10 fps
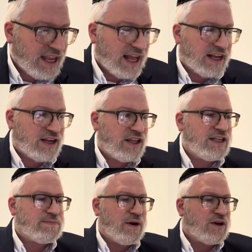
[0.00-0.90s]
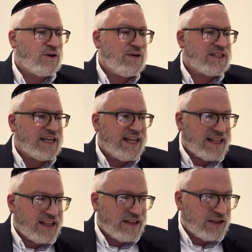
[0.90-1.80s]
HaKadosh Baruch Hu is
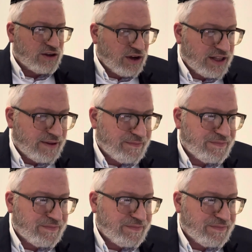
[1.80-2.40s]
connected to good.